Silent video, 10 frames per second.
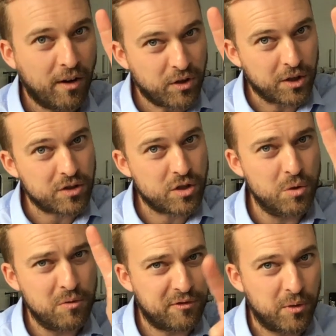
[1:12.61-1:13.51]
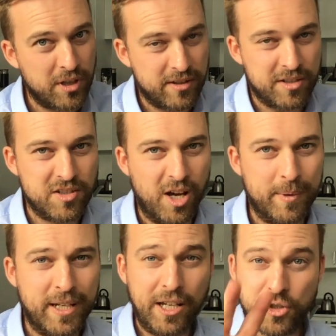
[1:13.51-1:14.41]
got 2 for you this time,
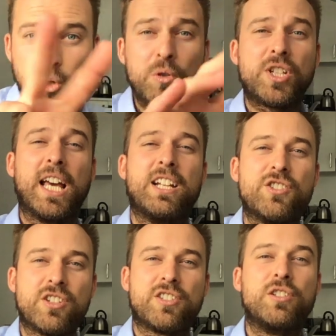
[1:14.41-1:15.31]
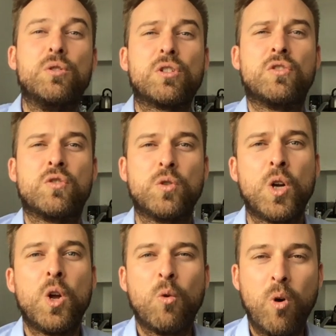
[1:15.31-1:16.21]
okay? 2 challenges that you can do
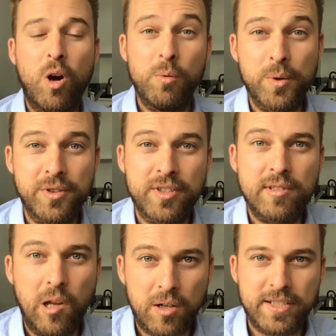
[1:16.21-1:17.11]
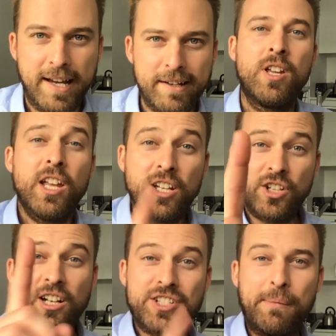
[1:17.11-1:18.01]
while we're in this lockdown.
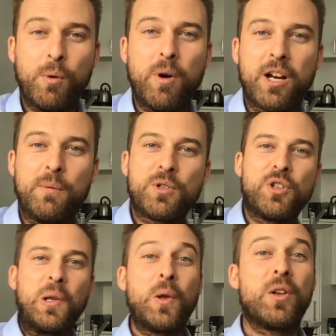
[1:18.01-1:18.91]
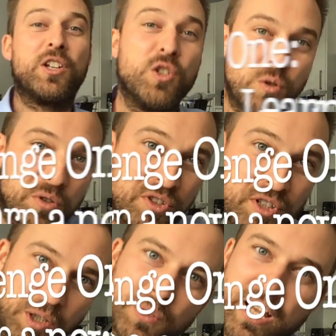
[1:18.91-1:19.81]
Challenge number 1, I want you to learn a new
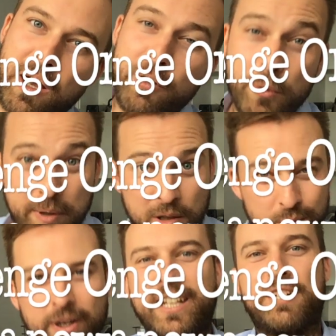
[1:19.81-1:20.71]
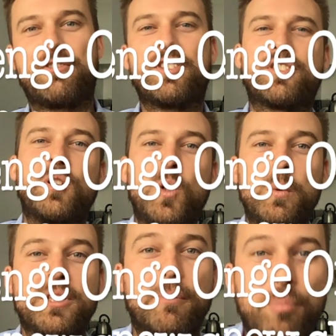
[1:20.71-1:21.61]
skill. Now, it would be great if the skill
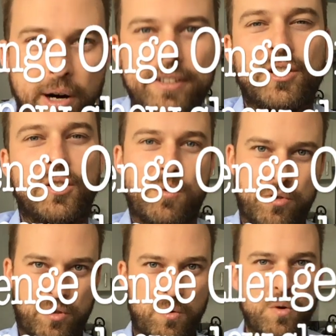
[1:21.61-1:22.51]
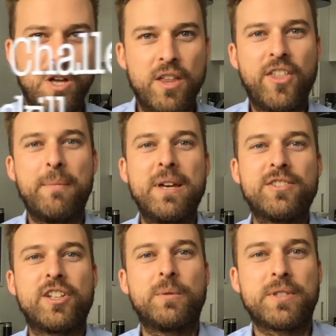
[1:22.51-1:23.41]
was a practical skill. That means
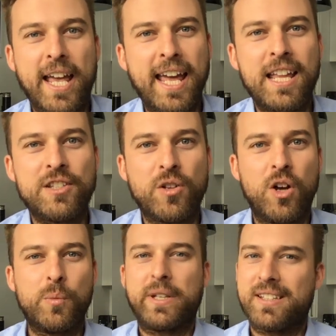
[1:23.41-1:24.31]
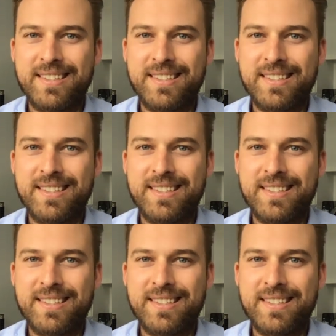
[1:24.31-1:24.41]
that it was hands-on, we can